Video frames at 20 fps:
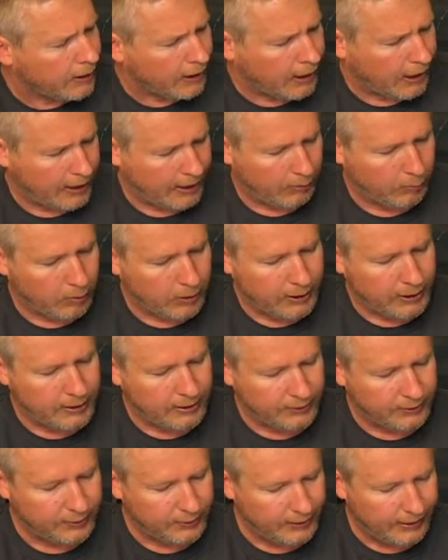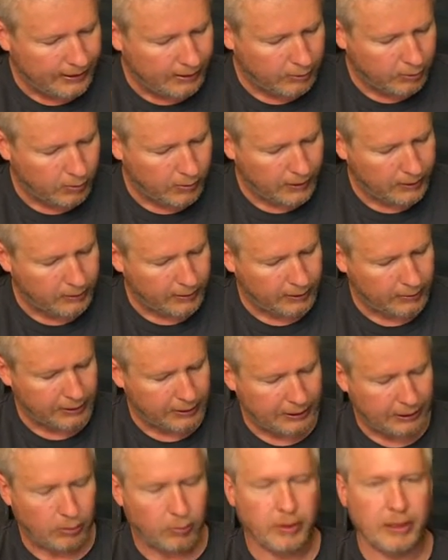and I wanted to see how quickly
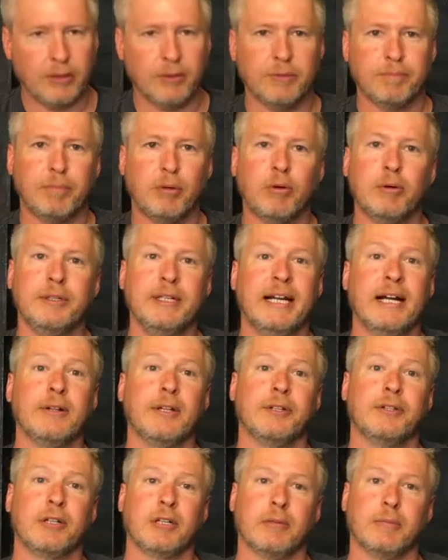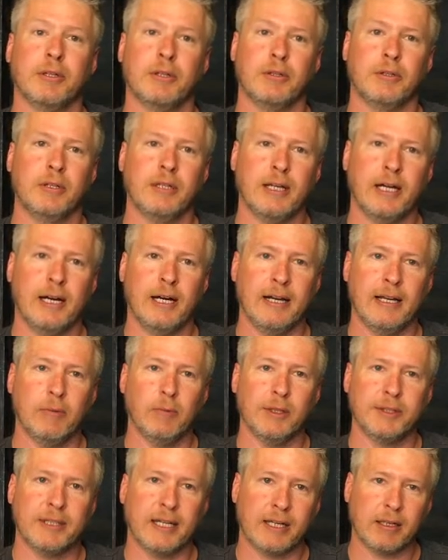it was pulling down the terminal and
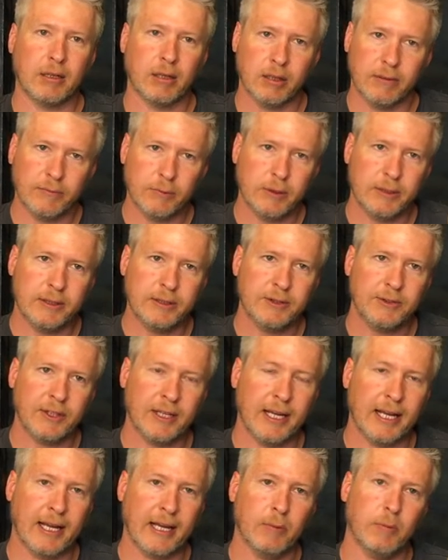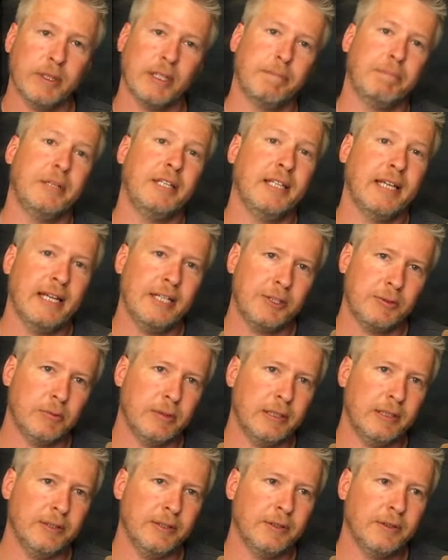what that curve was and what the pH
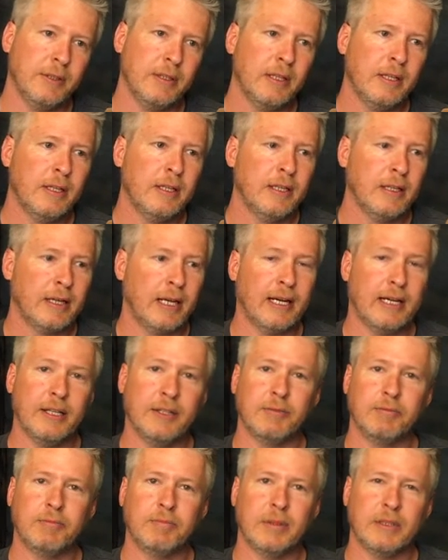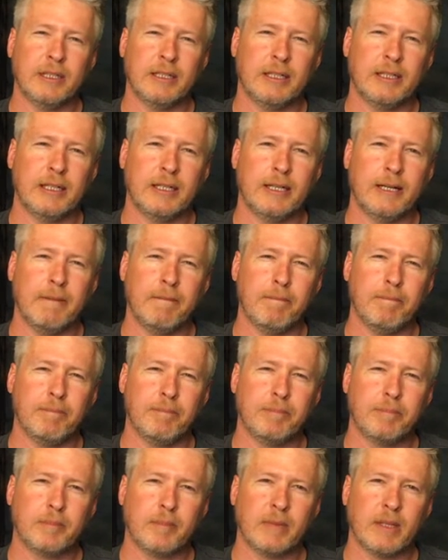was. As
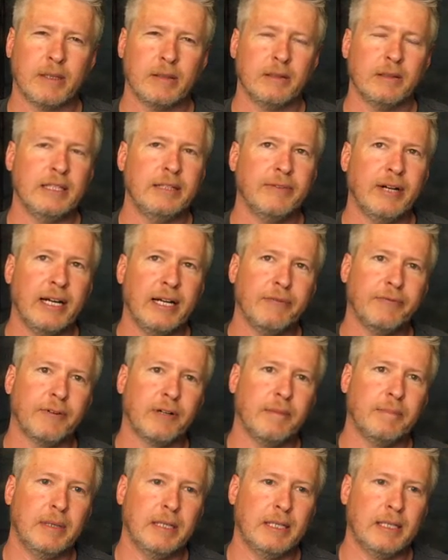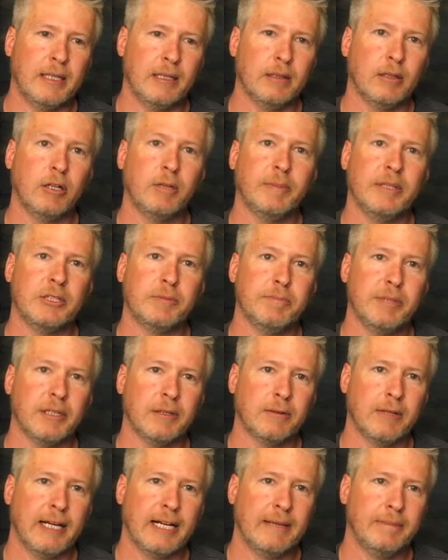Levi from Long Beach Beer
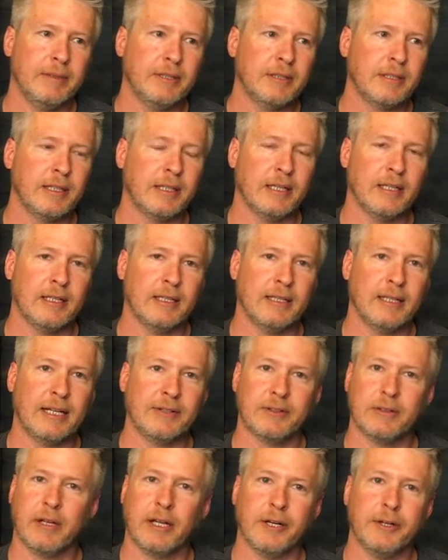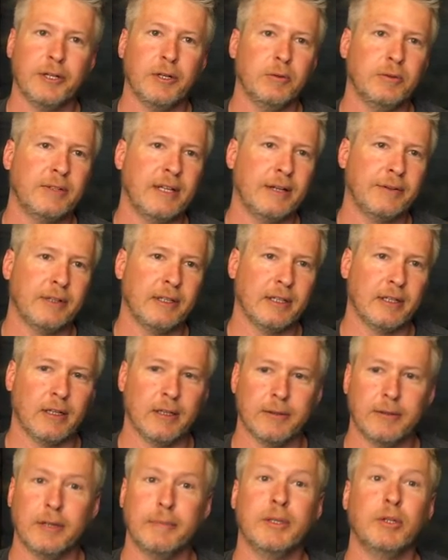Lab has a lot of notes out there
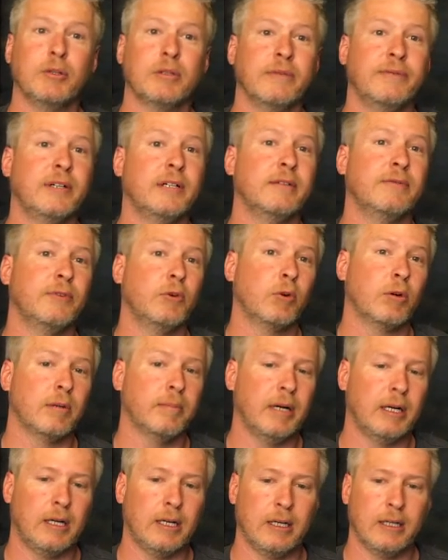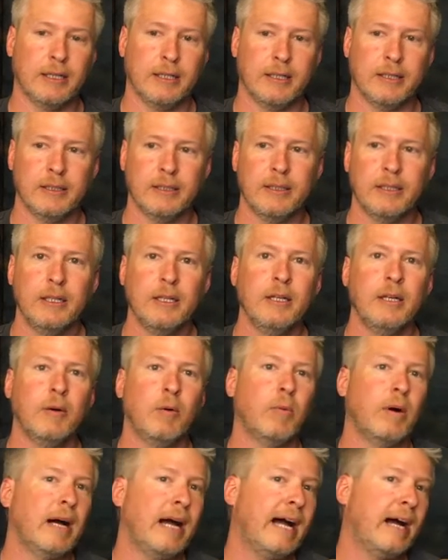on the Milk the Funk forum on
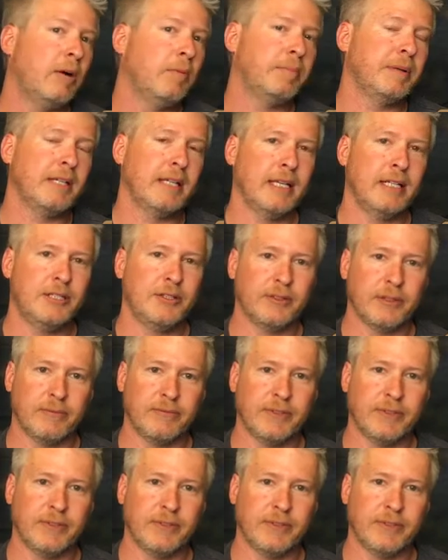how pH is